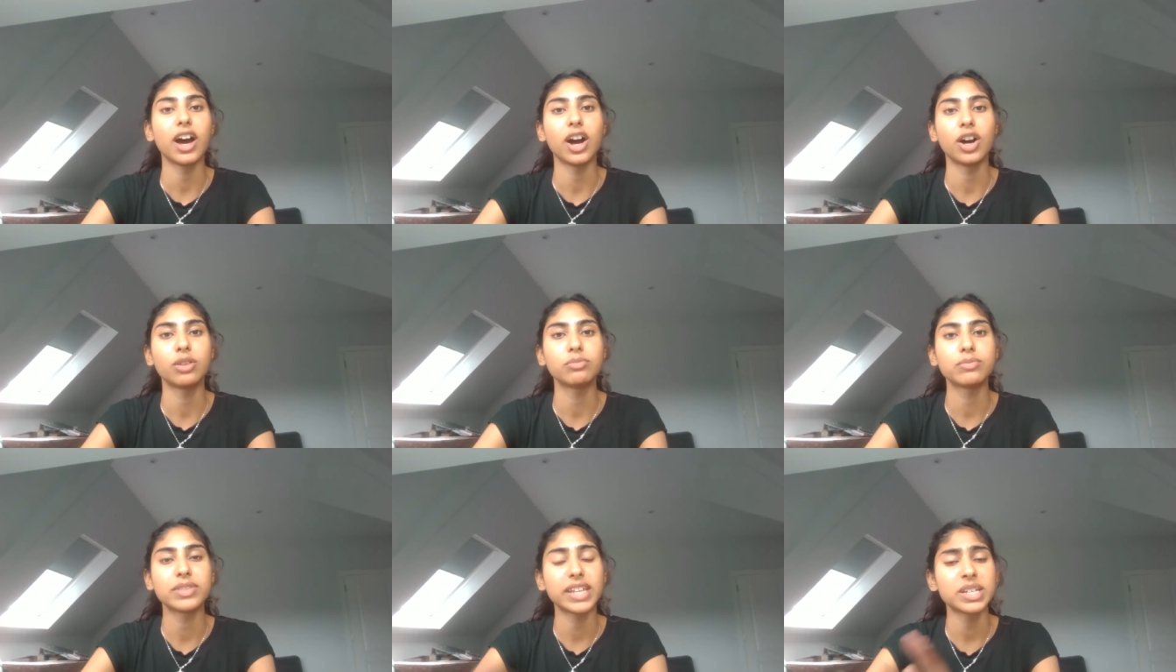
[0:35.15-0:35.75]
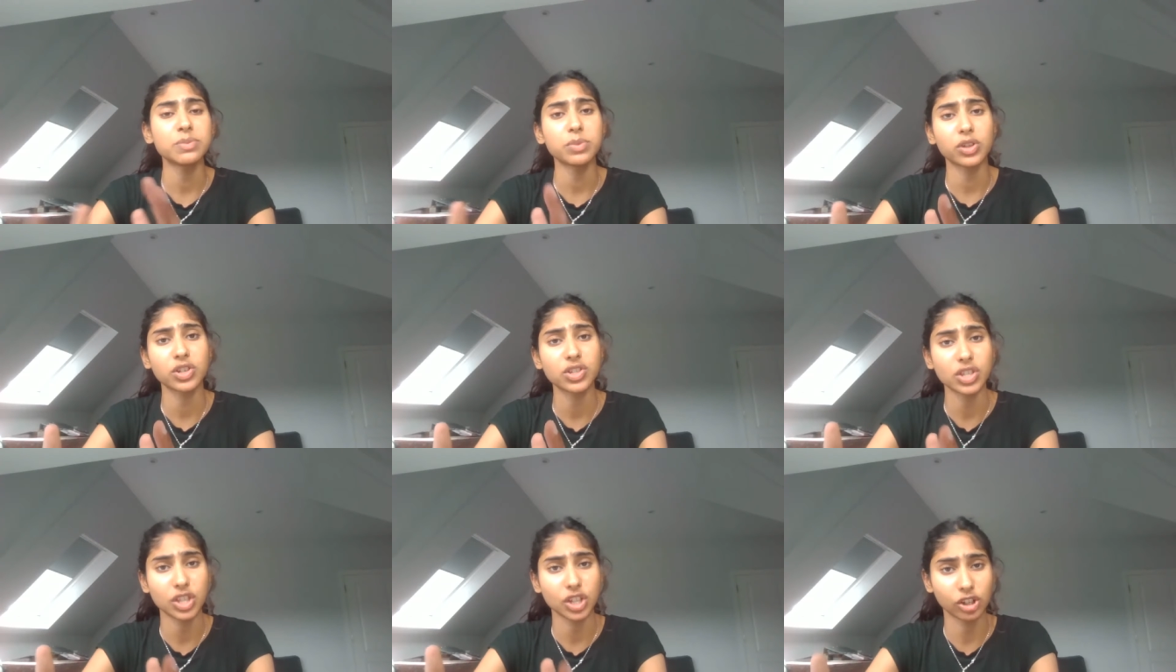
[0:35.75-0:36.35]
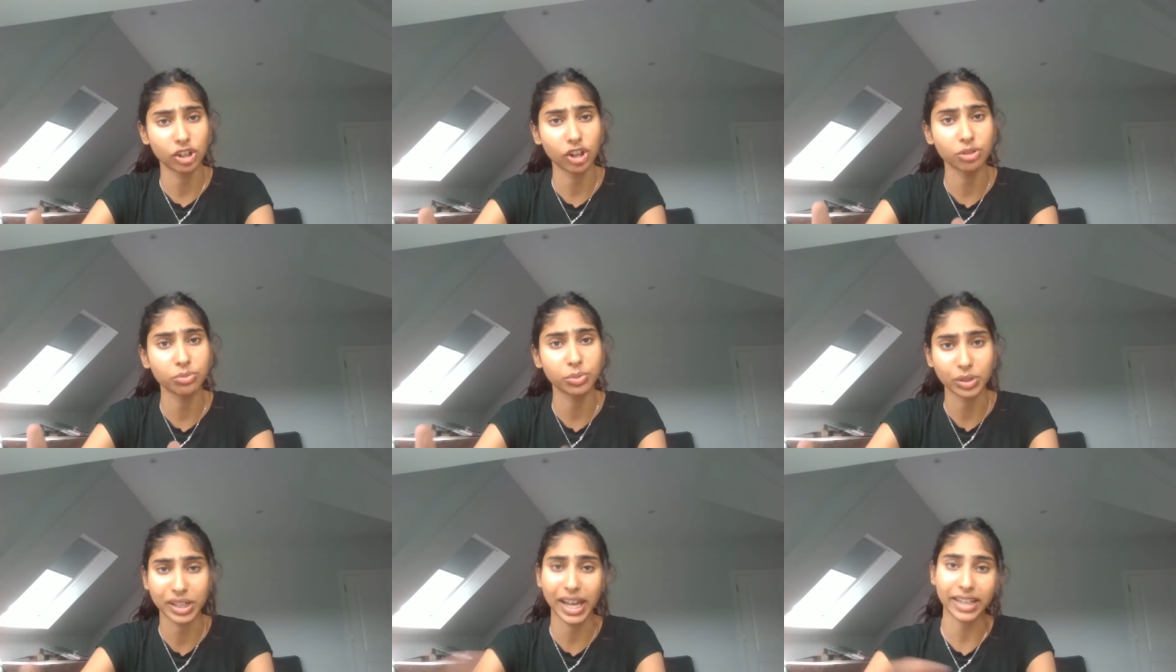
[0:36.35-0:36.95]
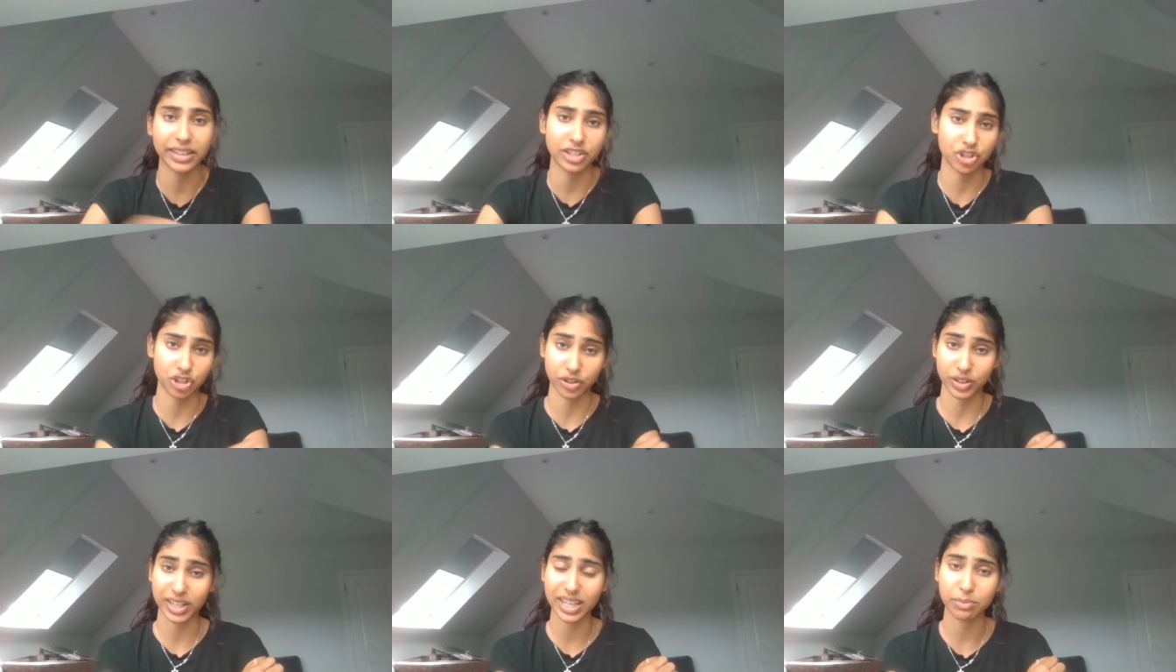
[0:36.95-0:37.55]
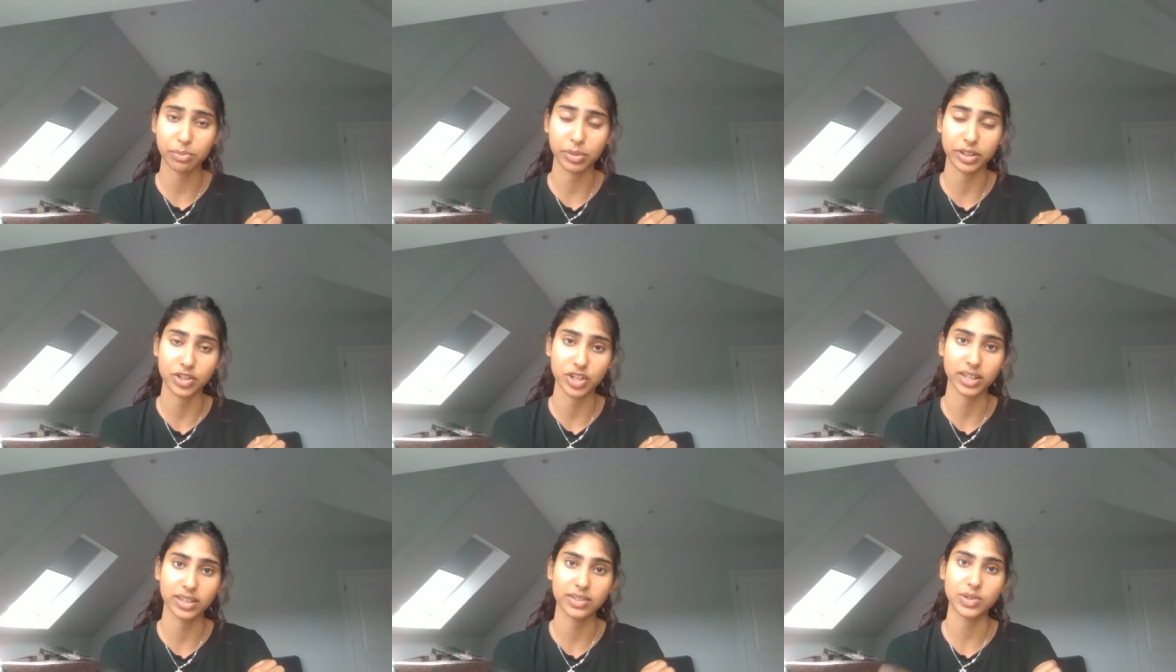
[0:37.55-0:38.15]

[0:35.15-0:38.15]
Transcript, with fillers: Um, that's because of the global latitude heat budget.